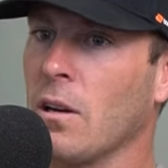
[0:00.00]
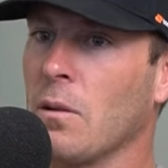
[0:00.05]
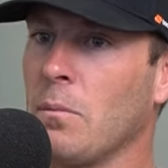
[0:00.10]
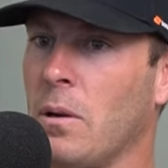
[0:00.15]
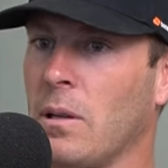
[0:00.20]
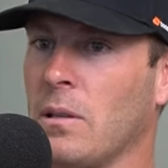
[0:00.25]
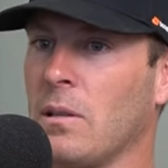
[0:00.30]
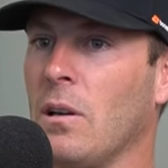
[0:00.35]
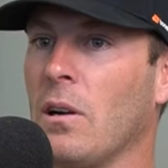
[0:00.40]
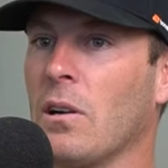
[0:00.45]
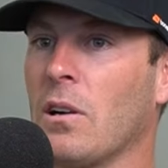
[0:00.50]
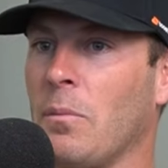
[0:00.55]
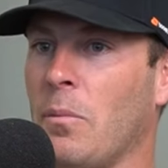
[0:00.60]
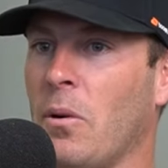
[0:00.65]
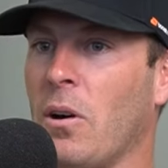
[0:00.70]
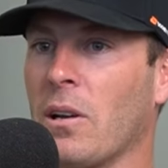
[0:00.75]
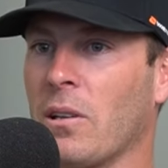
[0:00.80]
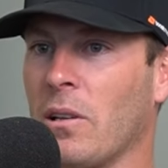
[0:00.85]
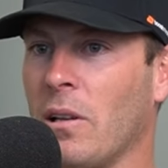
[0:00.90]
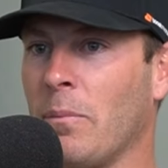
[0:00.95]
I got a
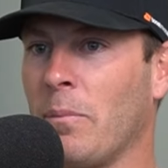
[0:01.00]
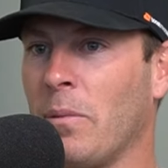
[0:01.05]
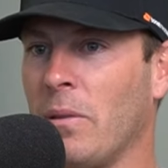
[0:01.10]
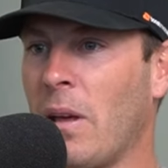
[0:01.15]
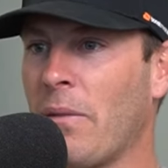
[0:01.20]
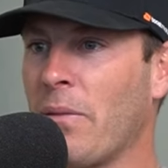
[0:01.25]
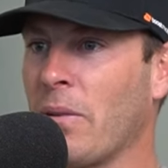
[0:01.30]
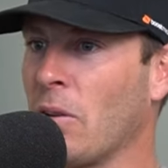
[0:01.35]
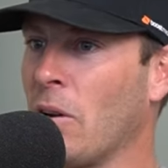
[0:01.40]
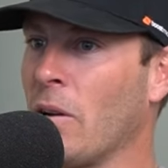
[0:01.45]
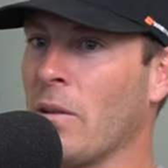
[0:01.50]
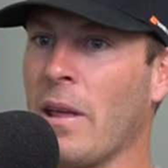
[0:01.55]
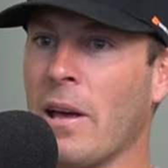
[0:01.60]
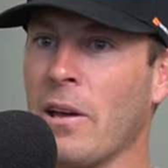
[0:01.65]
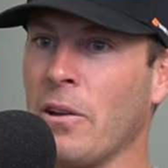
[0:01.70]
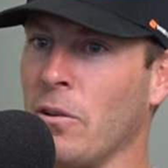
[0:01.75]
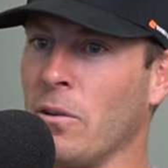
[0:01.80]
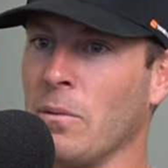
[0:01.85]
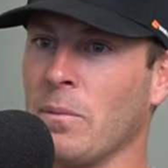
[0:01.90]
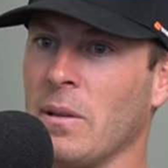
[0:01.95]
bike, but nothing like they do.